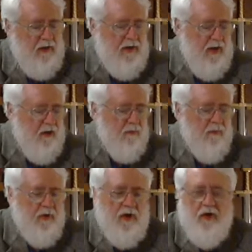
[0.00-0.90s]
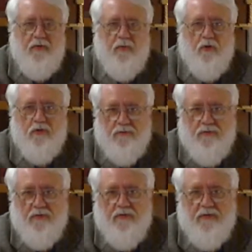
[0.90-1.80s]
Now, on the more
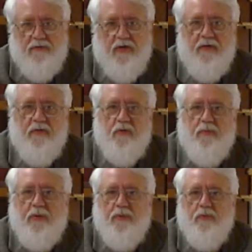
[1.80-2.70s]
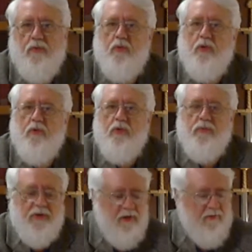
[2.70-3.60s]
conservative side, there would be people who wouldn't want to
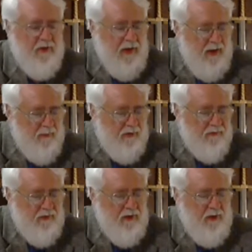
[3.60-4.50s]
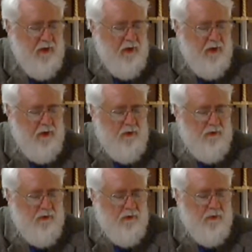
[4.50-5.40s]
be giving amnesty
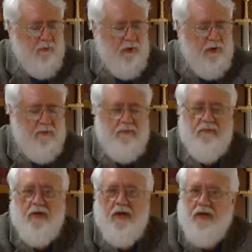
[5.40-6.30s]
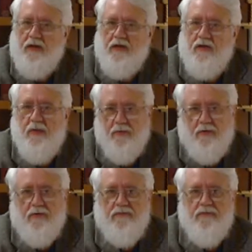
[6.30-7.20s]
to illegal
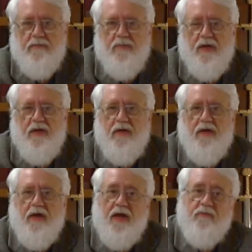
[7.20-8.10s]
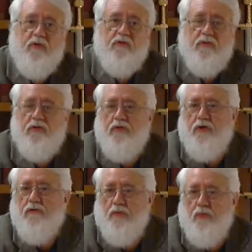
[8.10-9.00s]
immigrants. And I'm using the two
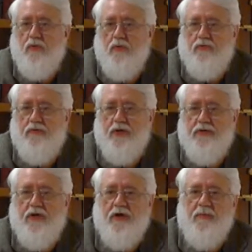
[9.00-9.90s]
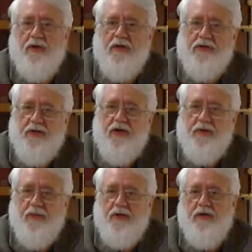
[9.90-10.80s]
different worlds. We're not talking about
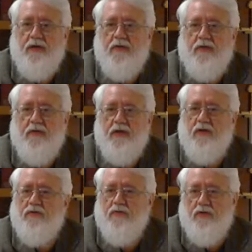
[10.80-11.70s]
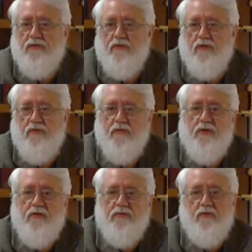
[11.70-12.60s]
undocumented. In the case of a conservative, they
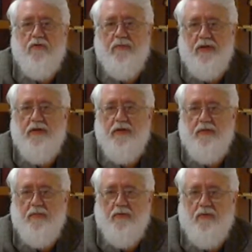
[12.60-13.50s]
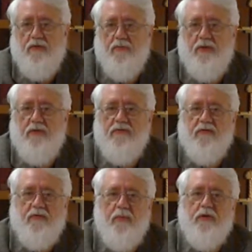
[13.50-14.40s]
use the term illegal immigrants because
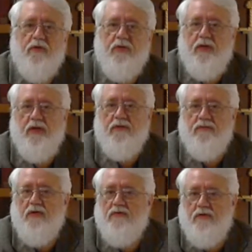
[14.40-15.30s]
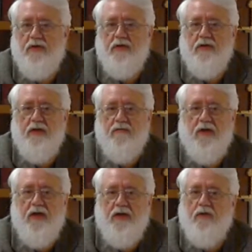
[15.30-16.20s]
they've come into the United States illegally in
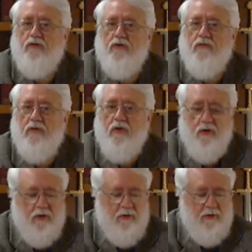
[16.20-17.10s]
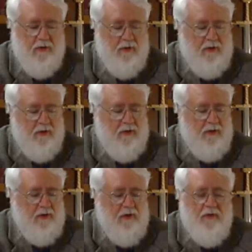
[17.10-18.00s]
violation of the law.
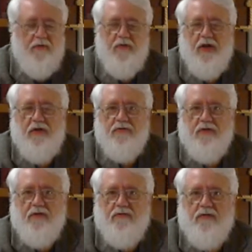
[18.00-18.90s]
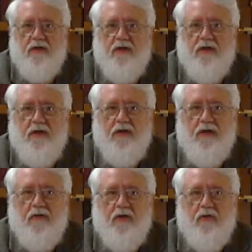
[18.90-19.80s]
That the United States,
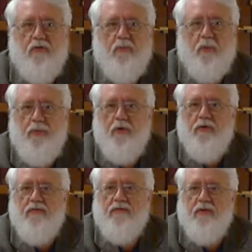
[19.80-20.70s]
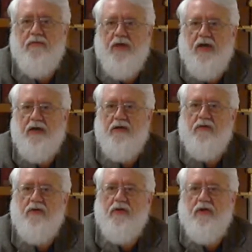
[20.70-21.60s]
they're proponents of the idea